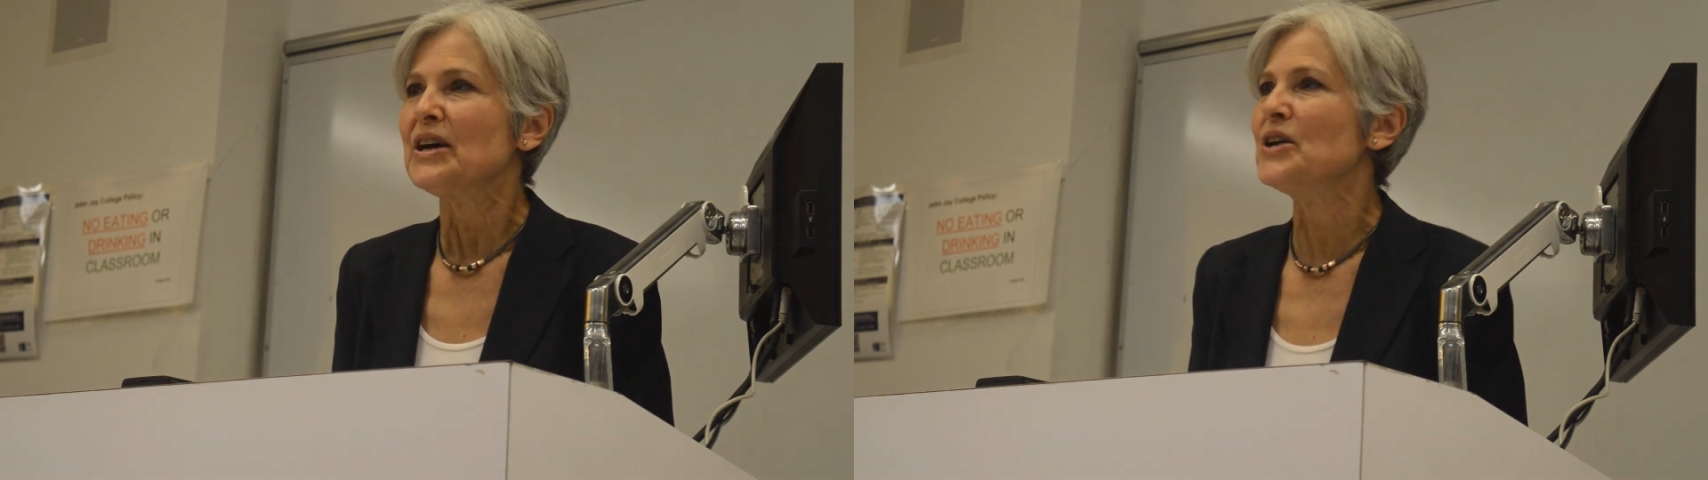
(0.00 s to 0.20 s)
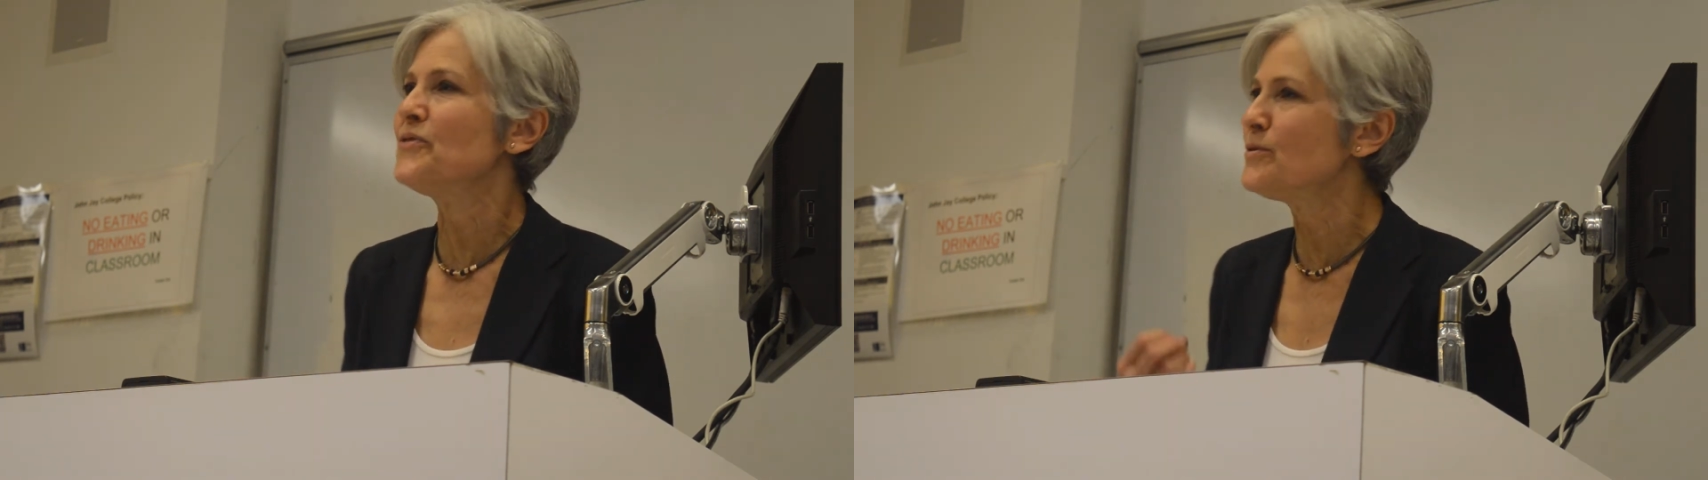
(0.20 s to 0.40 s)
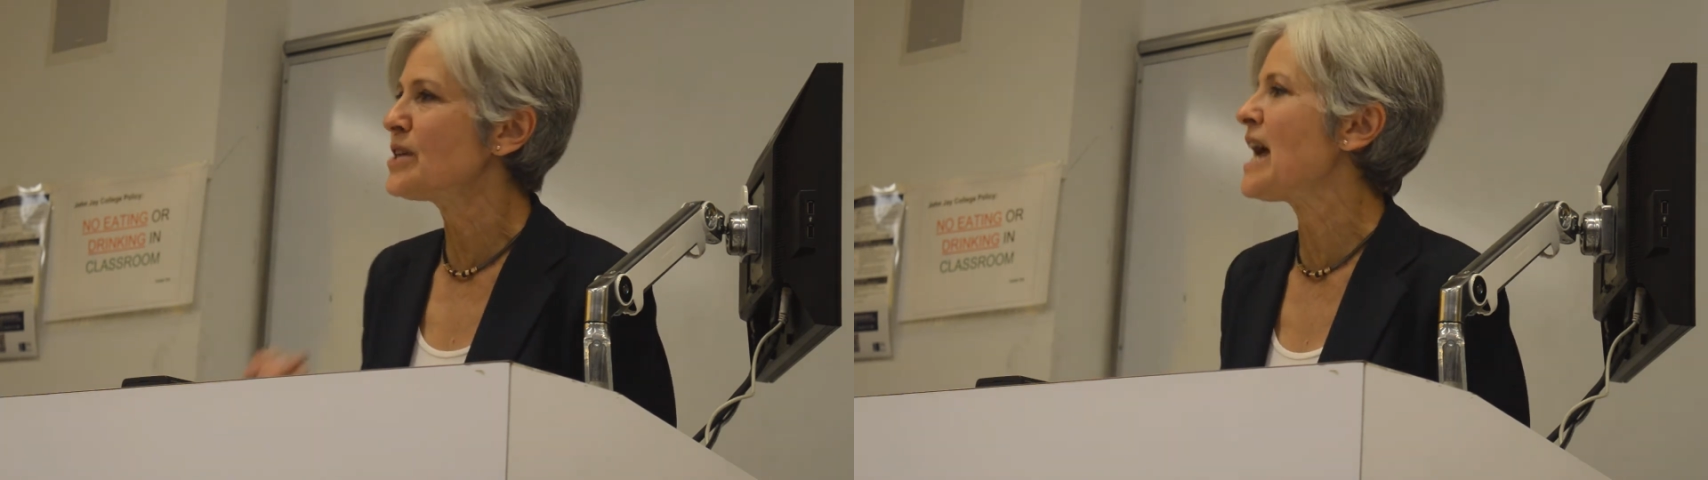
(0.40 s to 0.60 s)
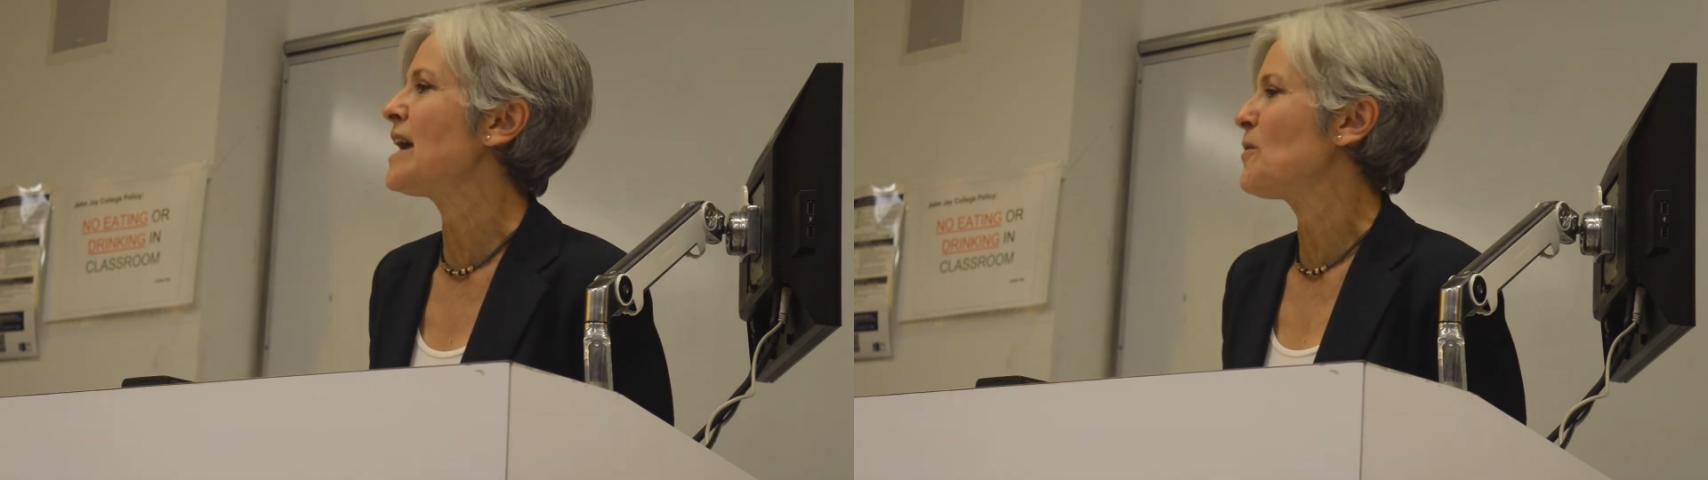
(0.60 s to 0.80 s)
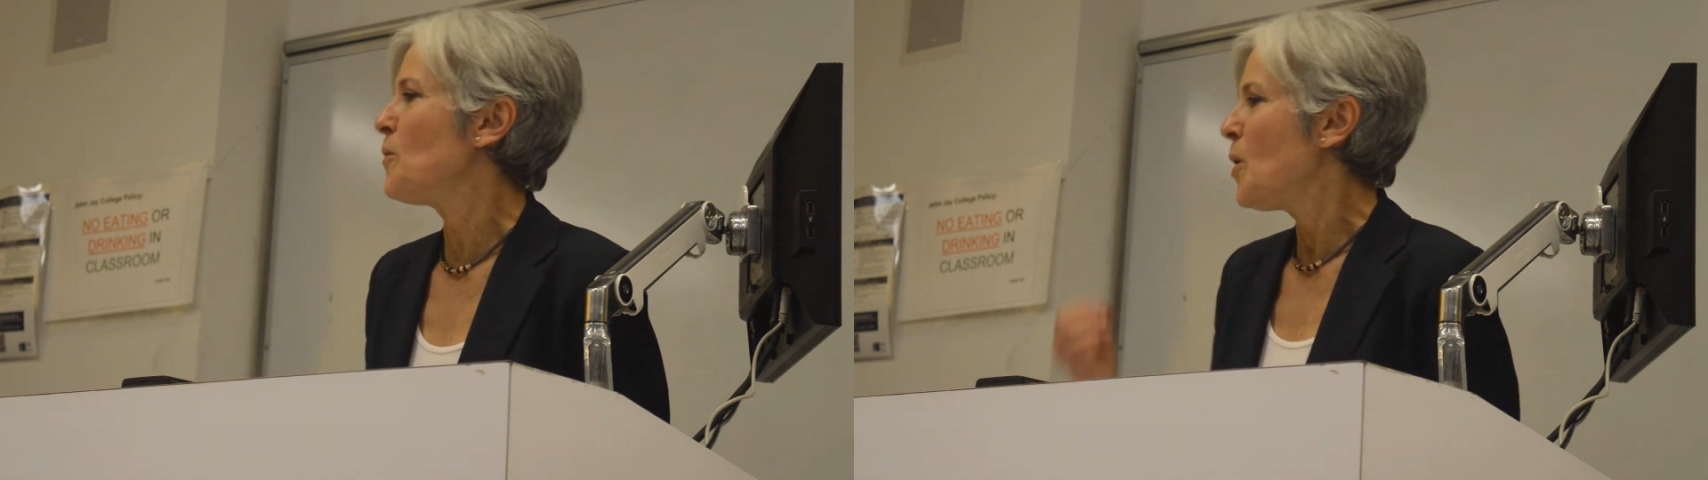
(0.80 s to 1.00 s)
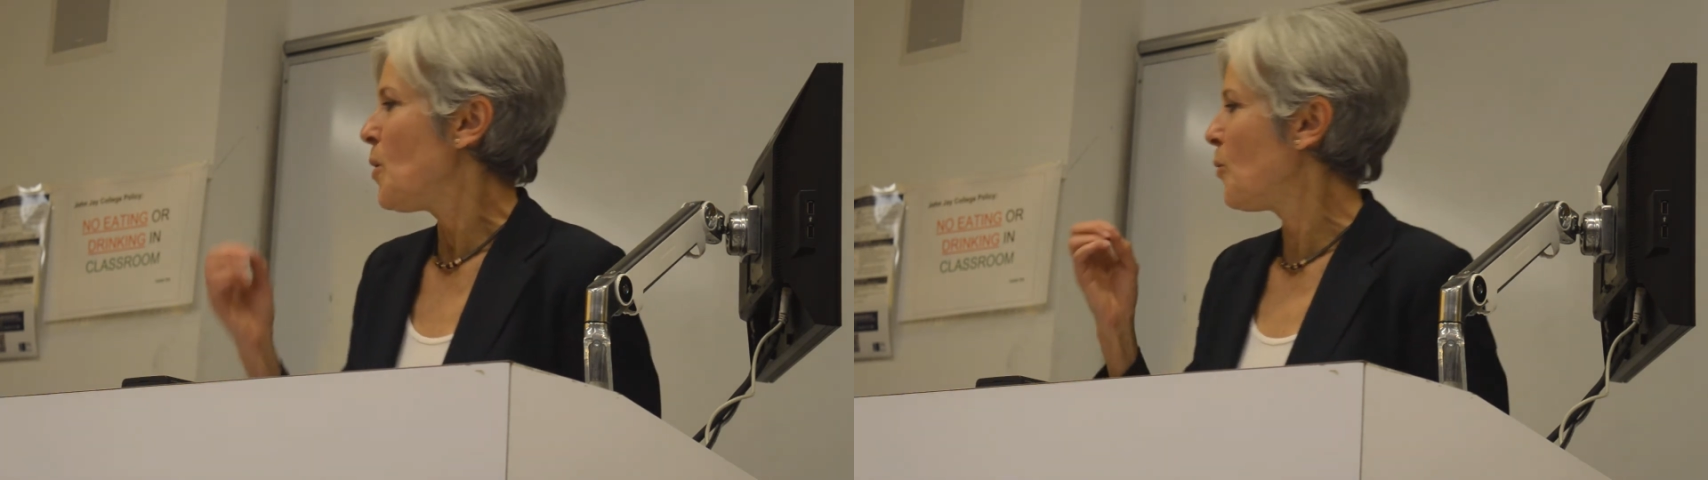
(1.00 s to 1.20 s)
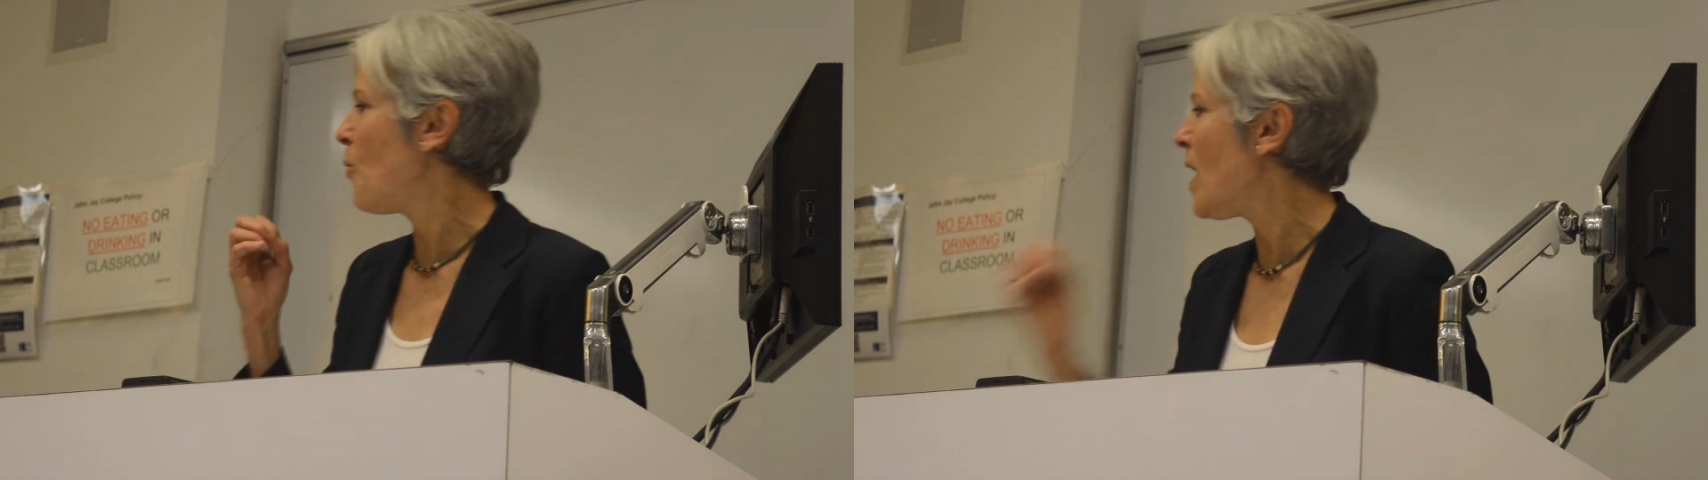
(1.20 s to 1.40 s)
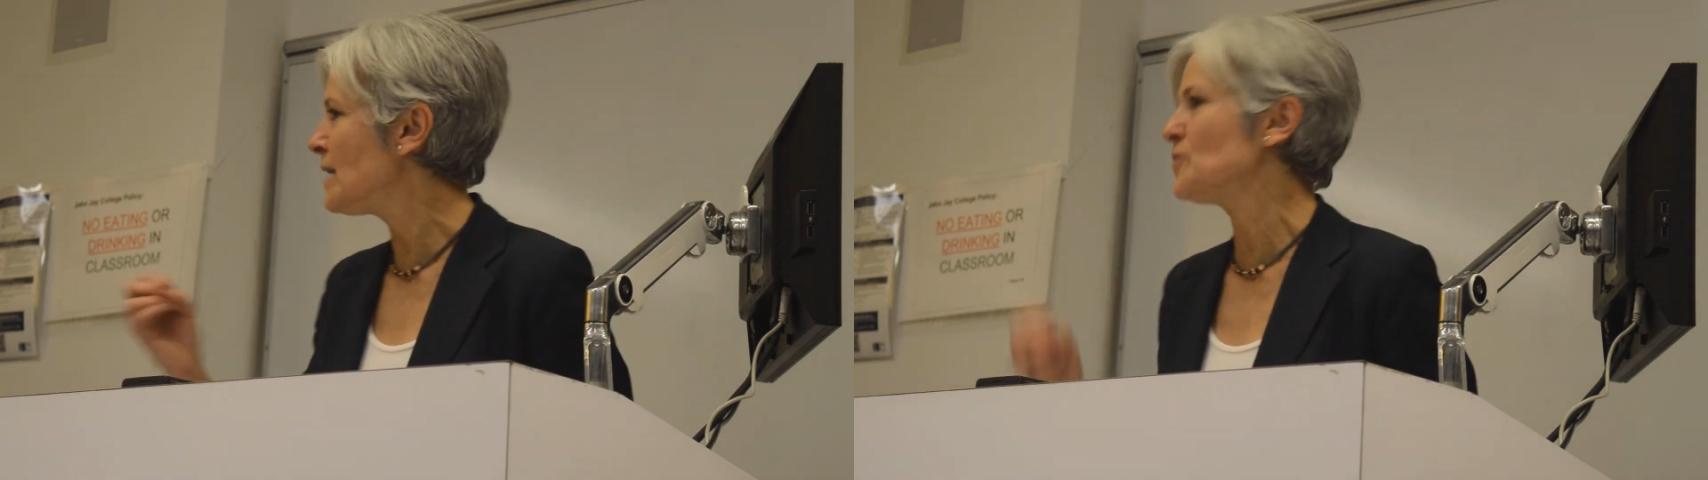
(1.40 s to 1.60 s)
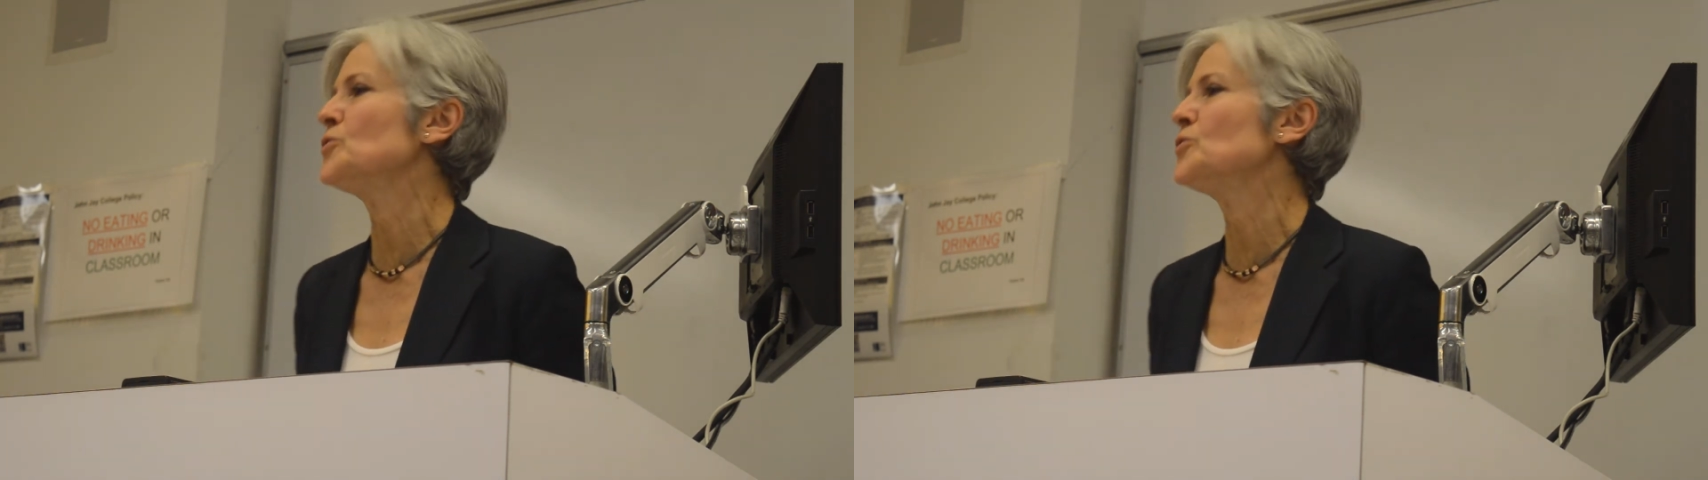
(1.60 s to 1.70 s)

If you take one